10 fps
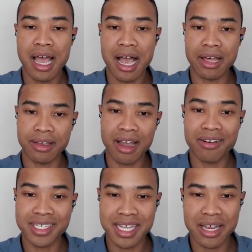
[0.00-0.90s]
the current
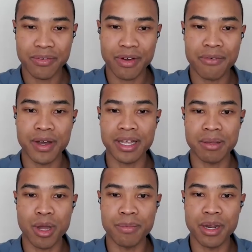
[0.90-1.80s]
state of graphite at the
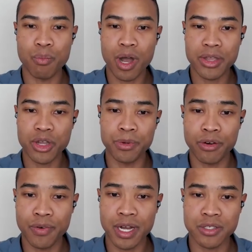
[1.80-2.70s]
moment and why your
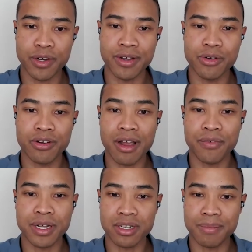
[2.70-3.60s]
purified spherical graphite
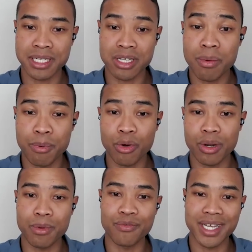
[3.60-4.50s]
is going to be so important
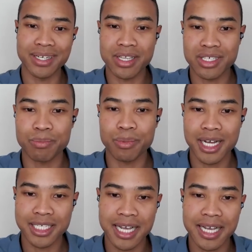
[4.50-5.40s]
moving into the supply
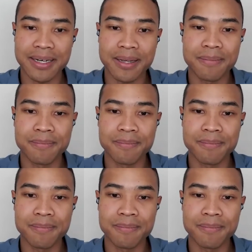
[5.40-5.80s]
chain.